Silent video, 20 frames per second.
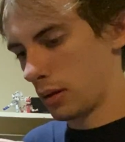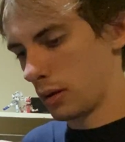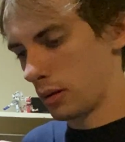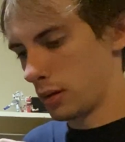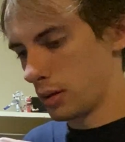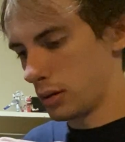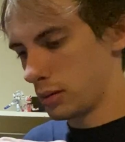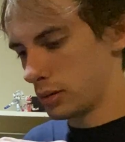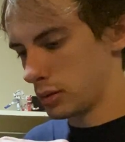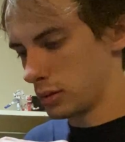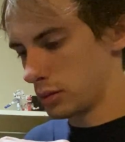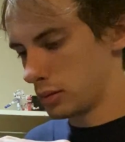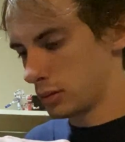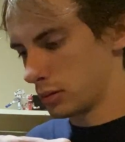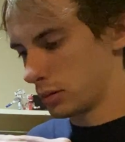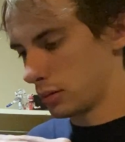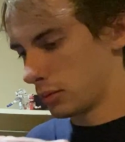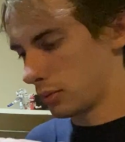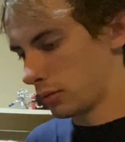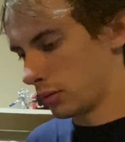this is
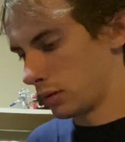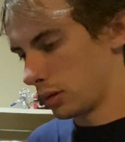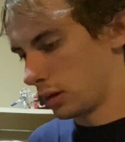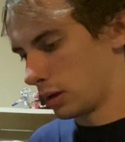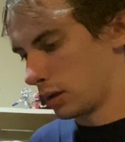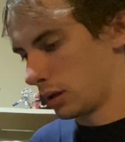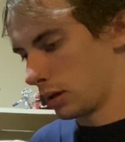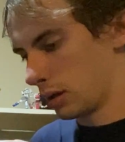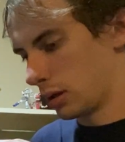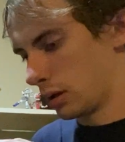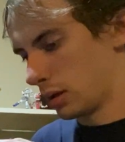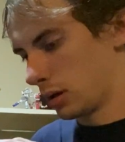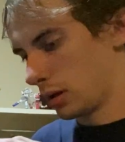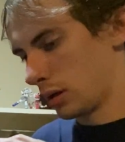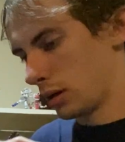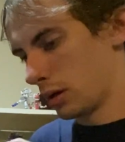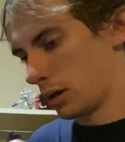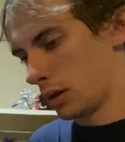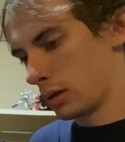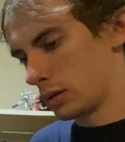so,
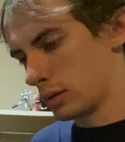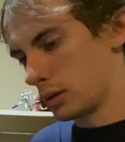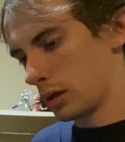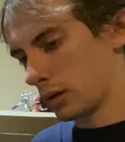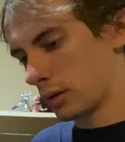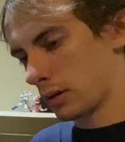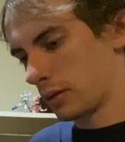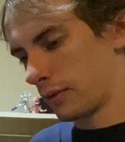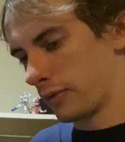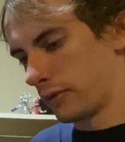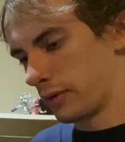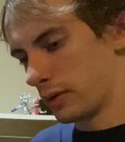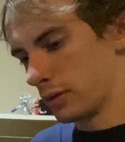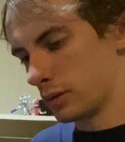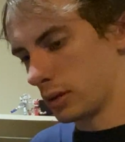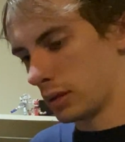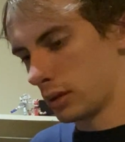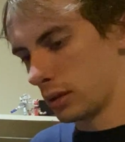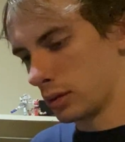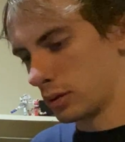it's not
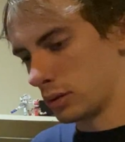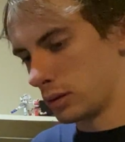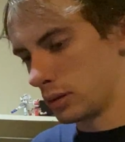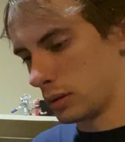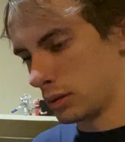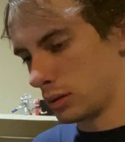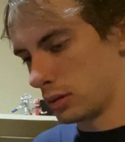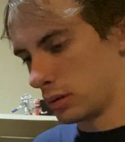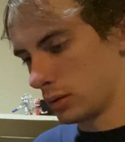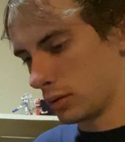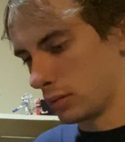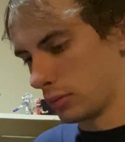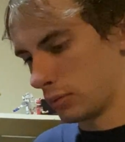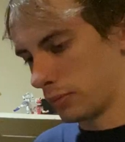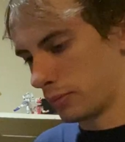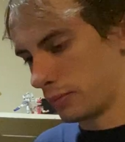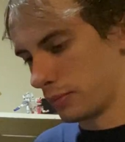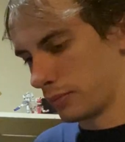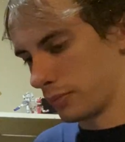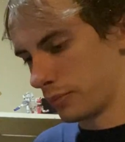confusing, it's just so
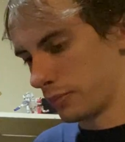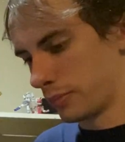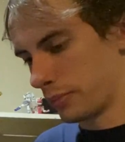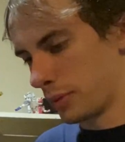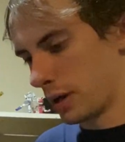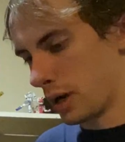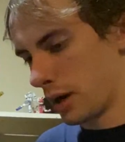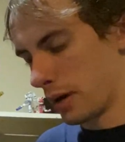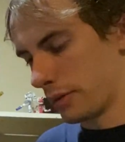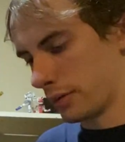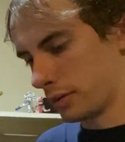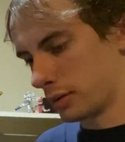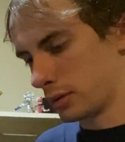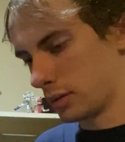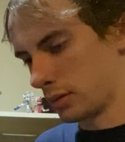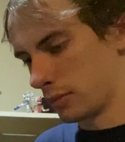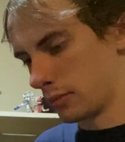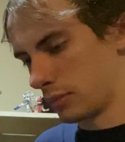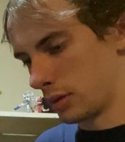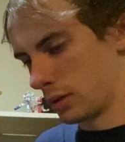
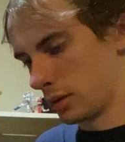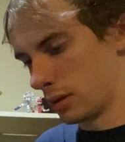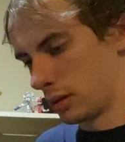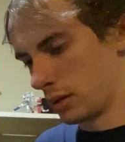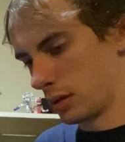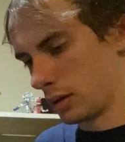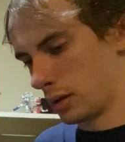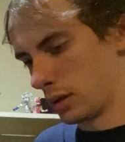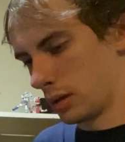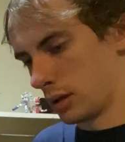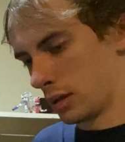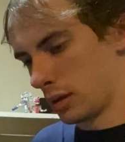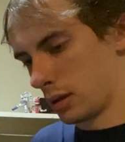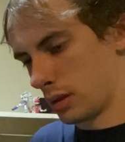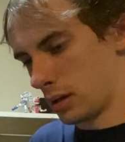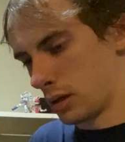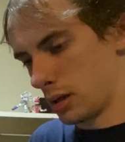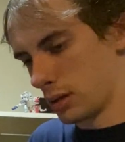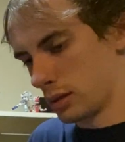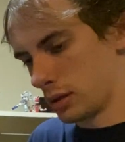bothersome.
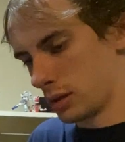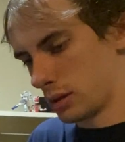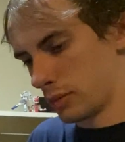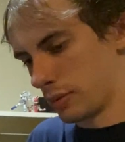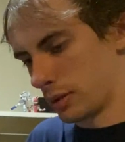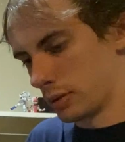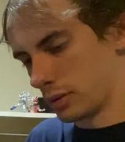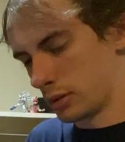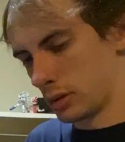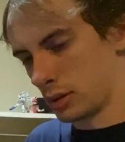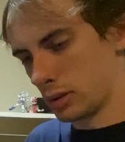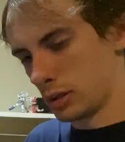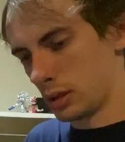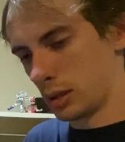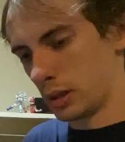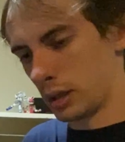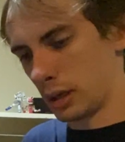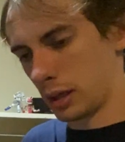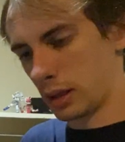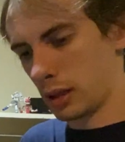This is supposed to sit
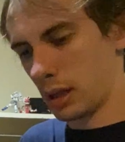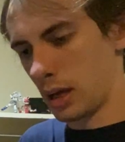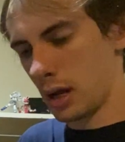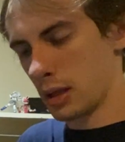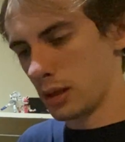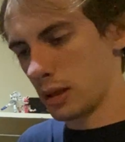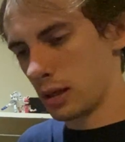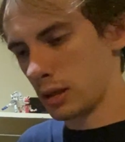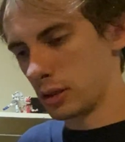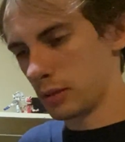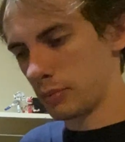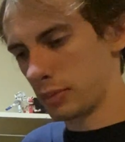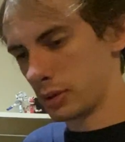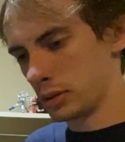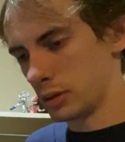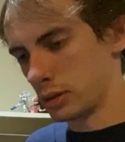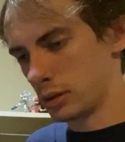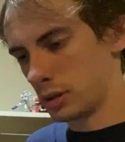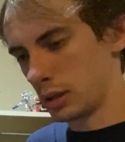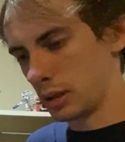like that, that's
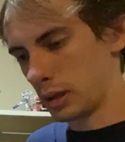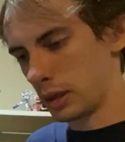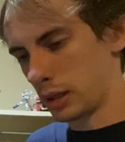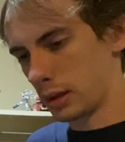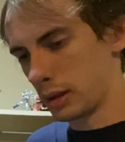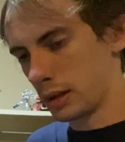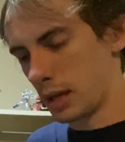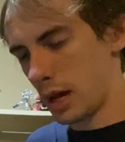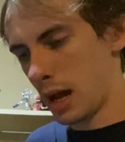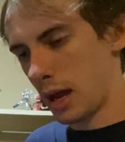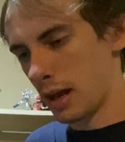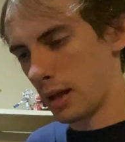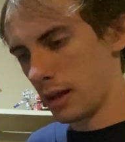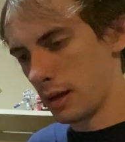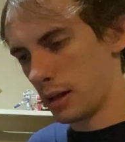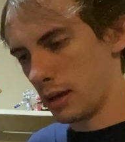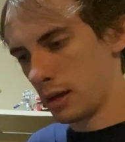supposed to sit like that.